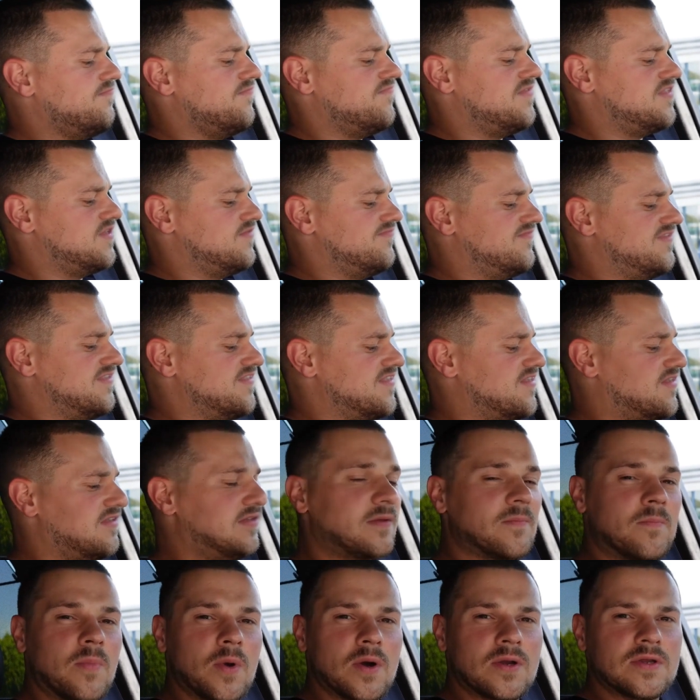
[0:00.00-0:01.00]
We are working
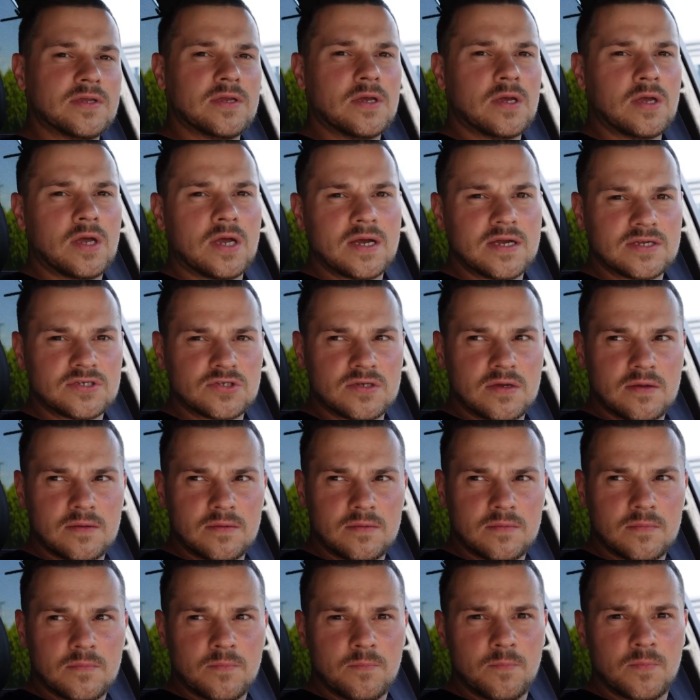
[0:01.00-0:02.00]
on personalized,
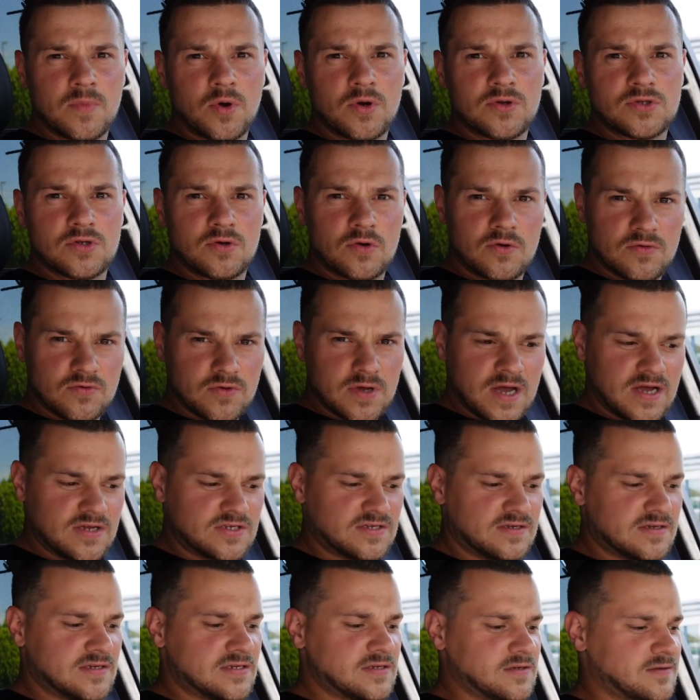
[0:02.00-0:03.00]
personal
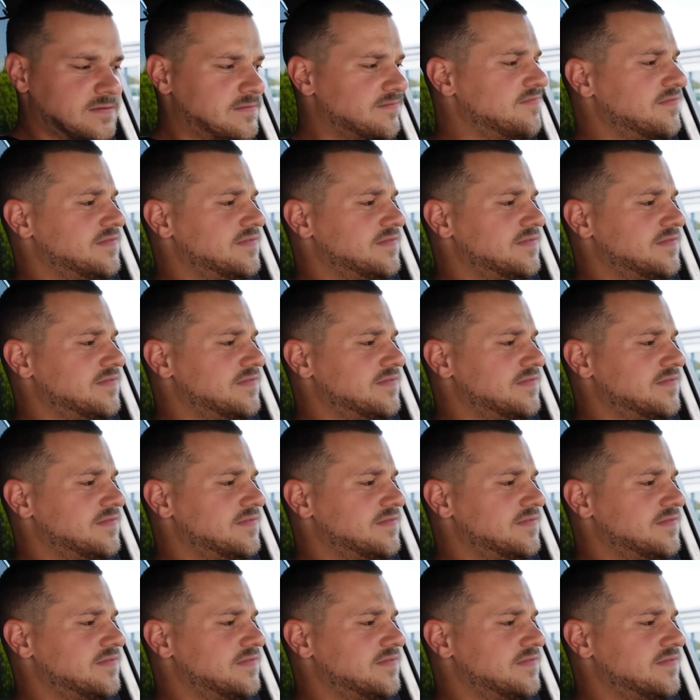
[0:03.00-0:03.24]
flashers.